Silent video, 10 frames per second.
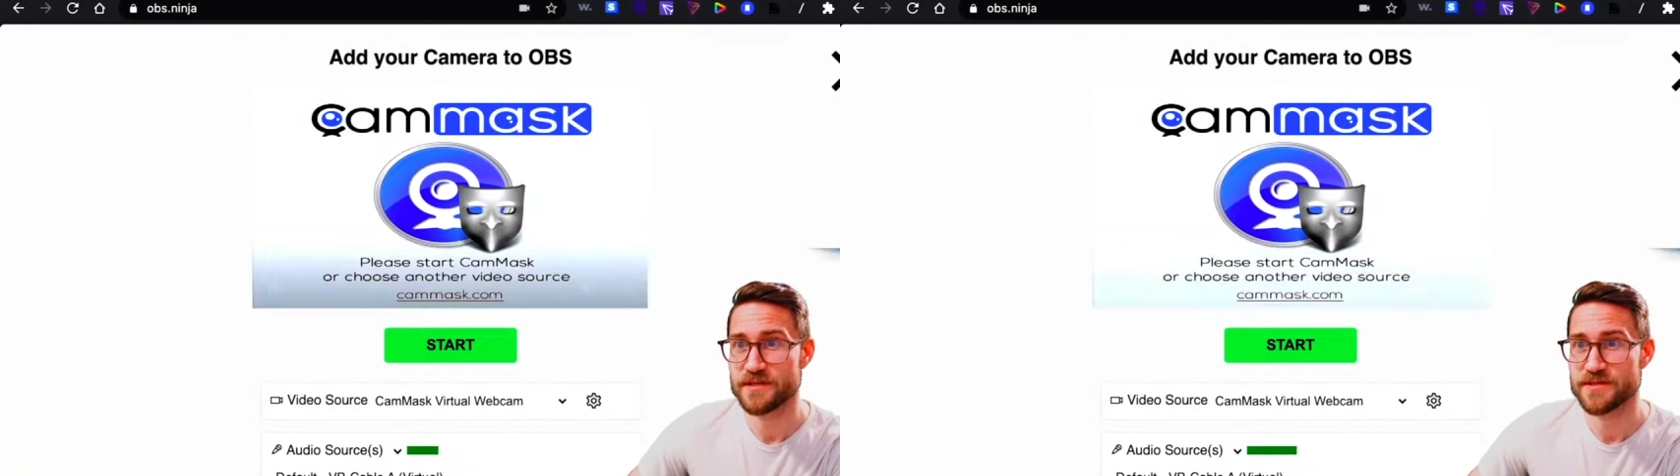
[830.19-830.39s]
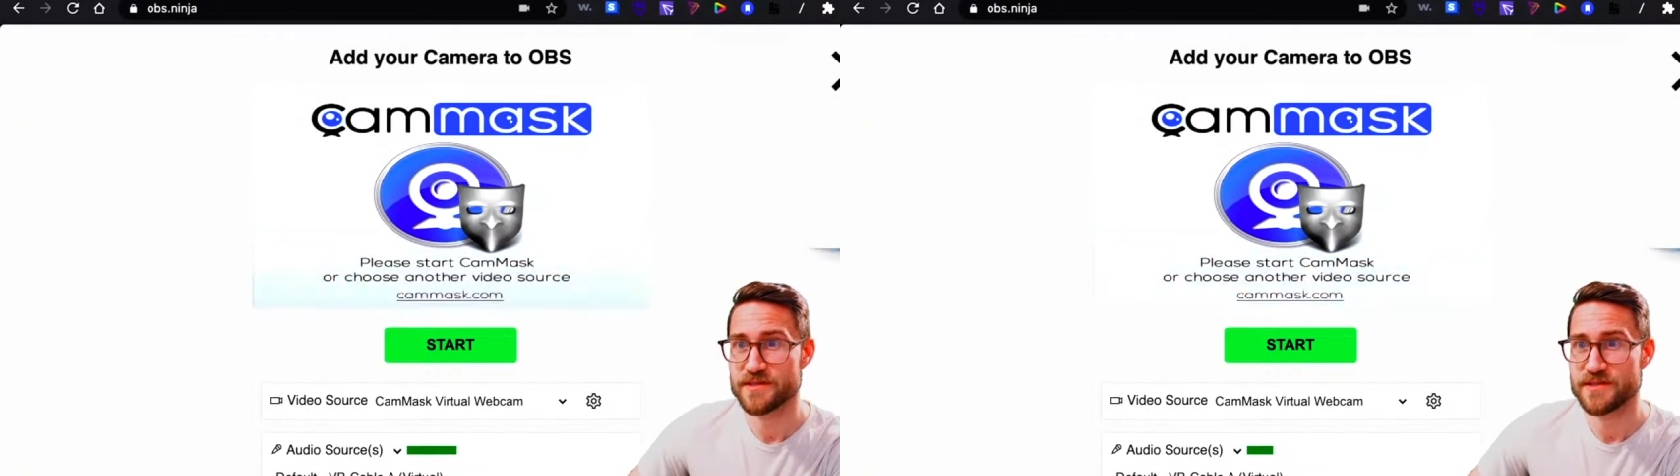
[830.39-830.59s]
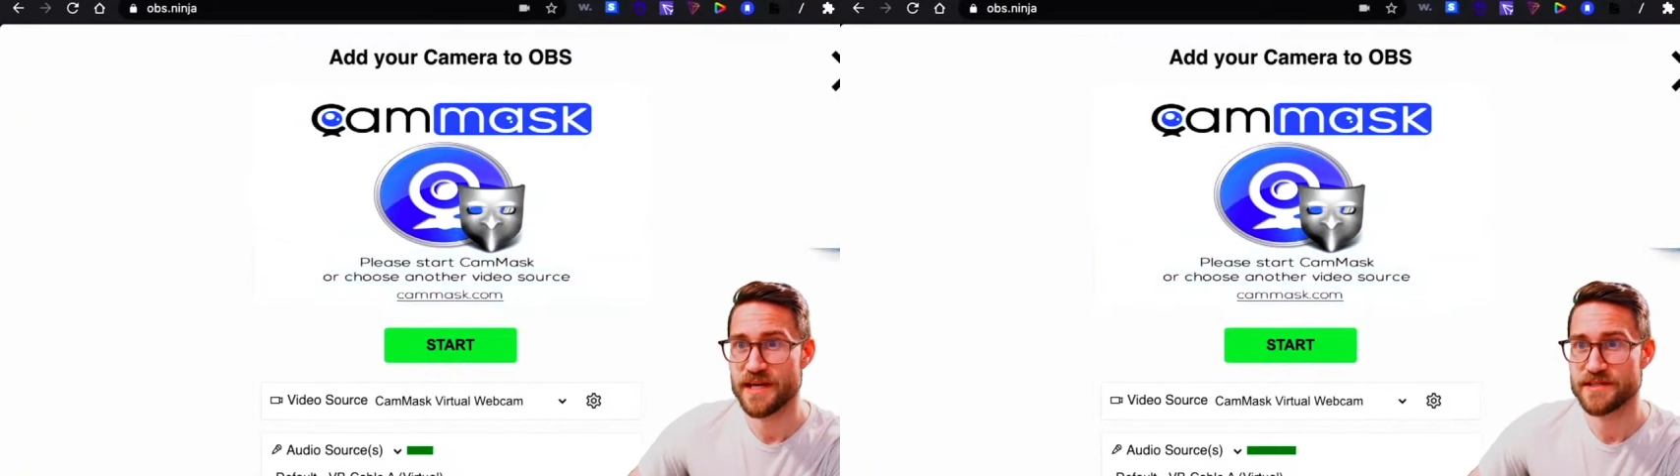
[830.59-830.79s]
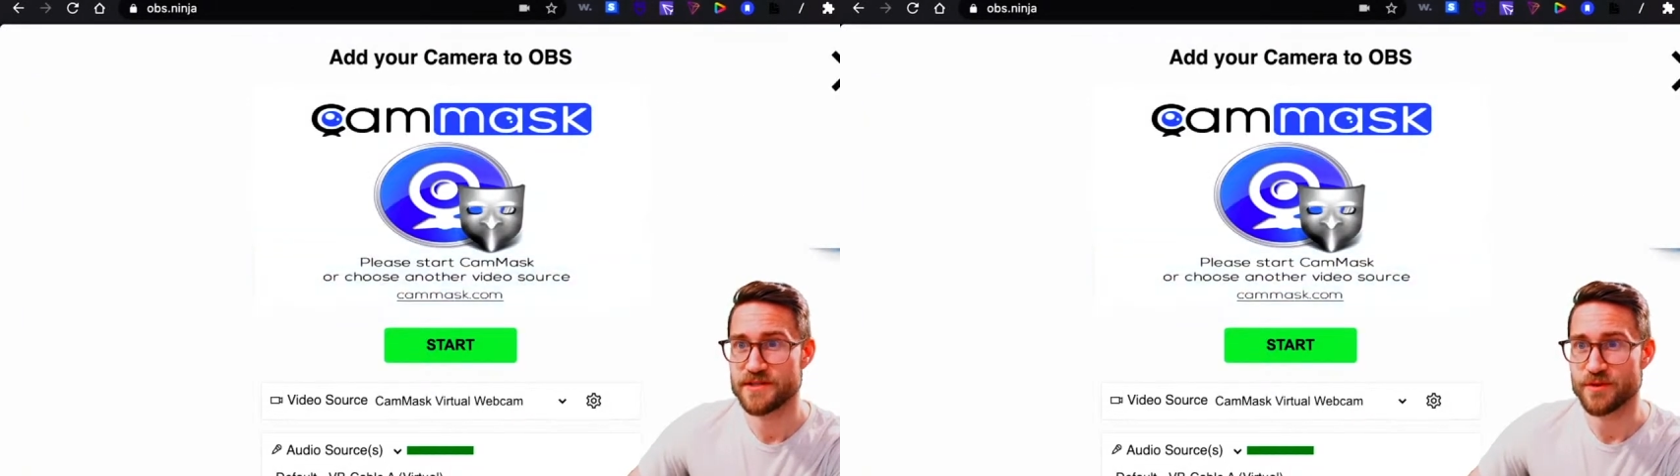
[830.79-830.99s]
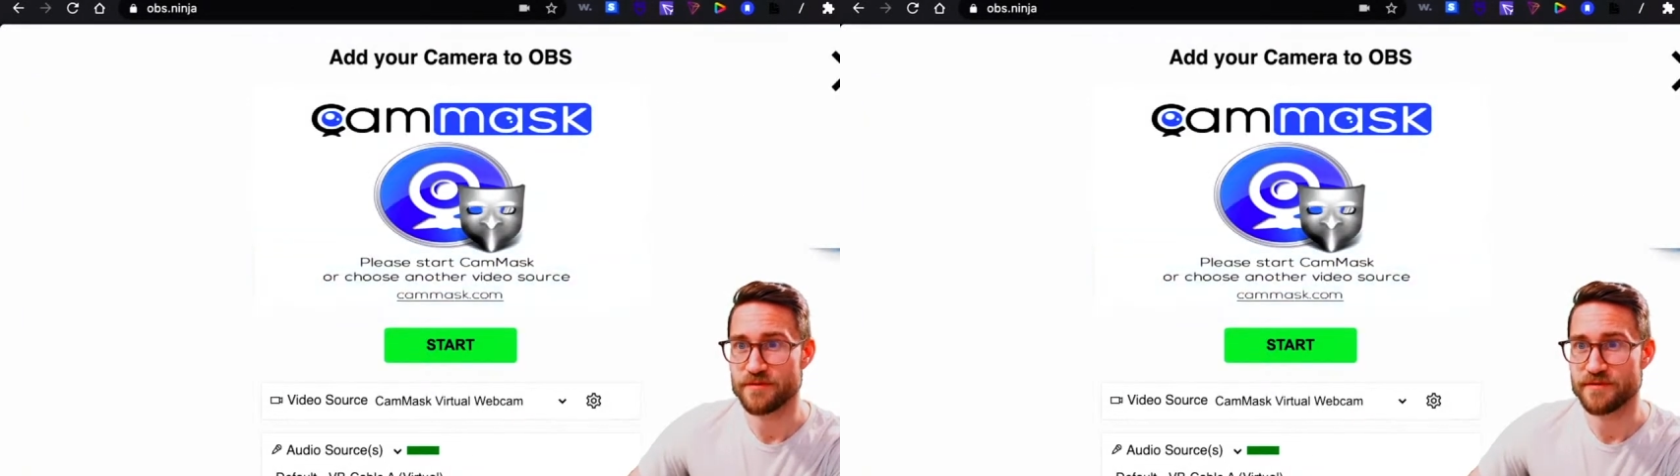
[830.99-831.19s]
Set
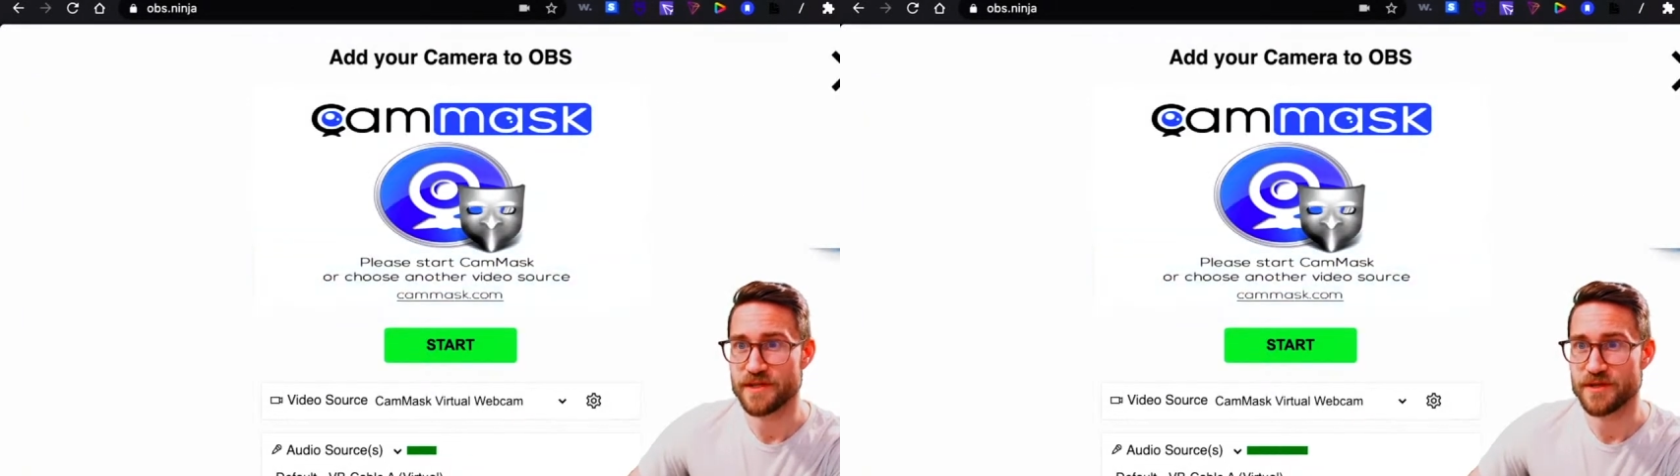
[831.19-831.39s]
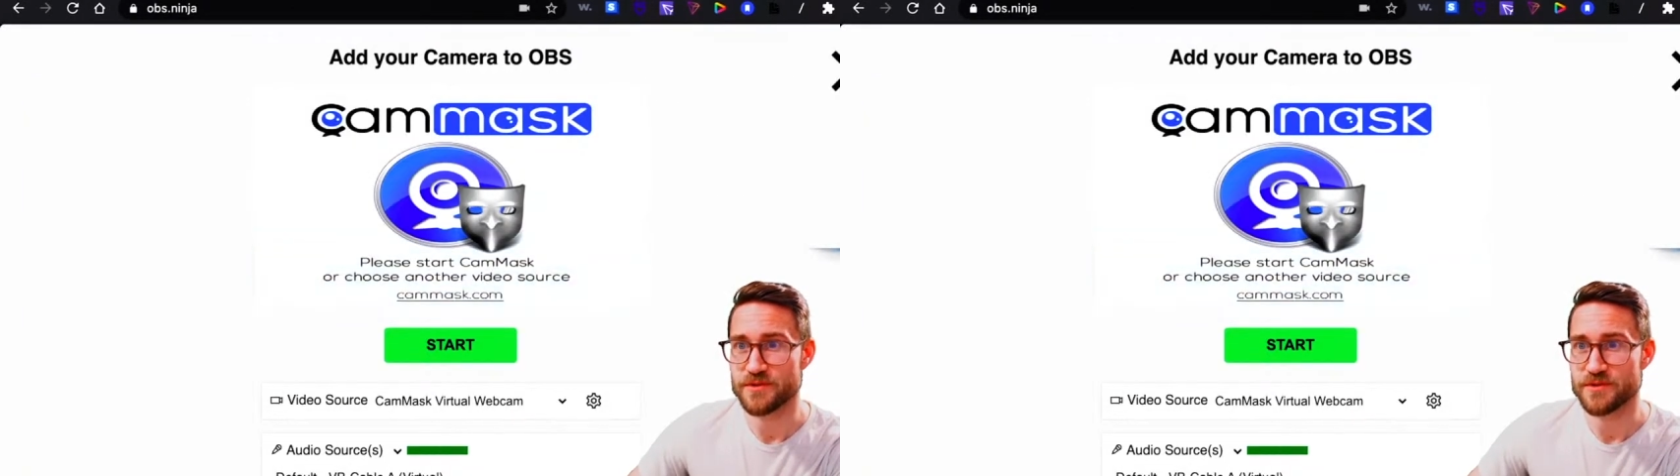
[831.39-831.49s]
Your Video